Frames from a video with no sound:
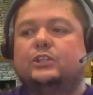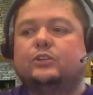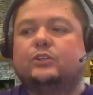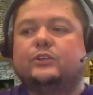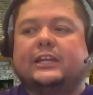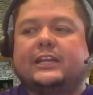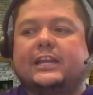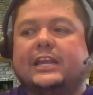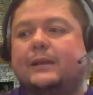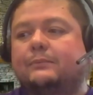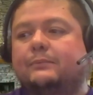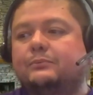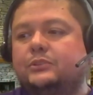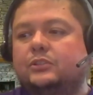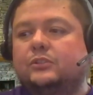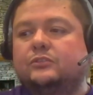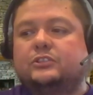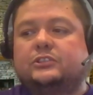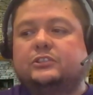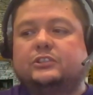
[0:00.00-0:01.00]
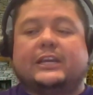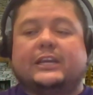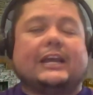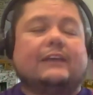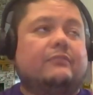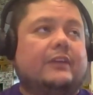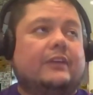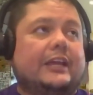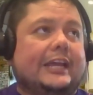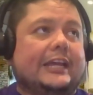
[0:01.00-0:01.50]
look at capstones to
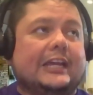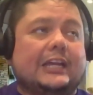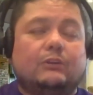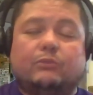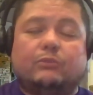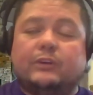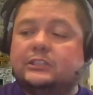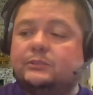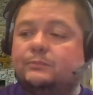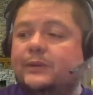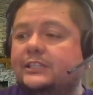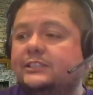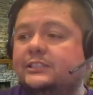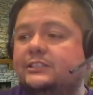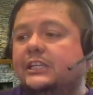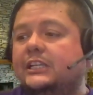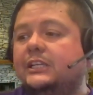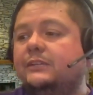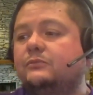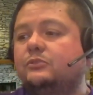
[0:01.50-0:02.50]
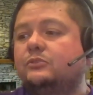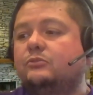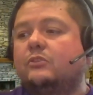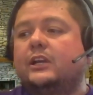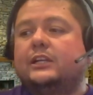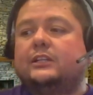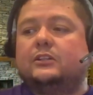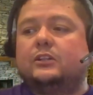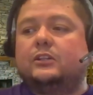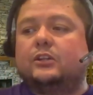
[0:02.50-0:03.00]
have AI risk-based teams,
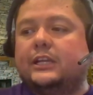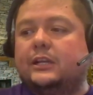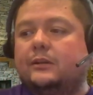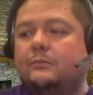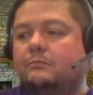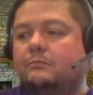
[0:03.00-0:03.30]
right? Look at